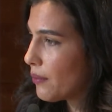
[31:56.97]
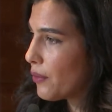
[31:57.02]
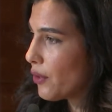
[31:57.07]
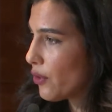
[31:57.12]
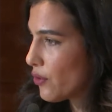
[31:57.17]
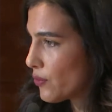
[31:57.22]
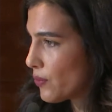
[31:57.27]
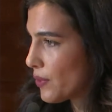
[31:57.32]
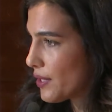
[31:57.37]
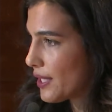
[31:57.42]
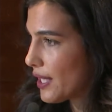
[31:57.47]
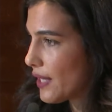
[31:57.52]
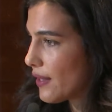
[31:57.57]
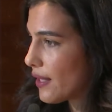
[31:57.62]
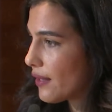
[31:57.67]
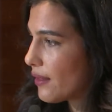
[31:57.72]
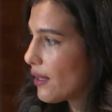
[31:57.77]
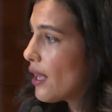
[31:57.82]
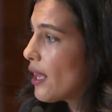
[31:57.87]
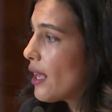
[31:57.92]
because we see
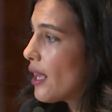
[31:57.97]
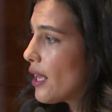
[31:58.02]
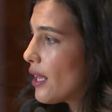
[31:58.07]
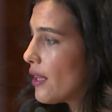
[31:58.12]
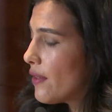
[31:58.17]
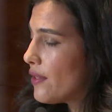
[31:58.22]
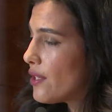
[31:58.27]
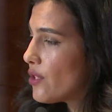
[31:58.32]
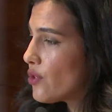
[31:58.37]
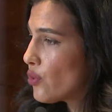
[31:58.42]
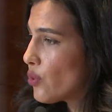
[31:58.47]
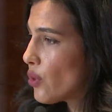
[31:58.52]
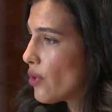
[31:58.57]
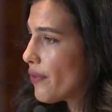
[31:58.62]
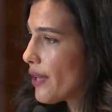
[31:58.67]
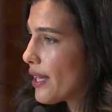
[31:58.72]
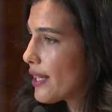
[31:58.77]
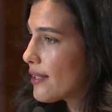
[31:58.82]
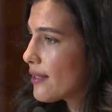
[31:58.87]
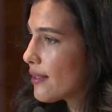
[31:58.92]
that these two
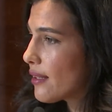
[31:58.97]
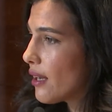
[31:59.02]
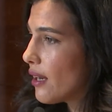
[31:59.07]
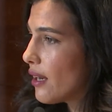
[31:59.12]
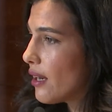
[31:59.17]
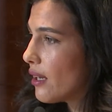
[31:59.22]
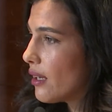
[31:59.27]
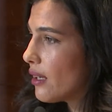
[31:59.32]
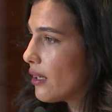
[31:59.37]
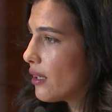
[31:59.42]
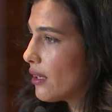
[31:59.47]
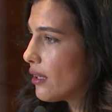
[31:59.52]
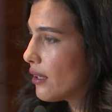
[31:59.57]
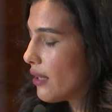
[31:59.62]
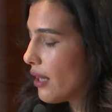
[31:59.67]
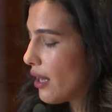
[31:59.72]
effects are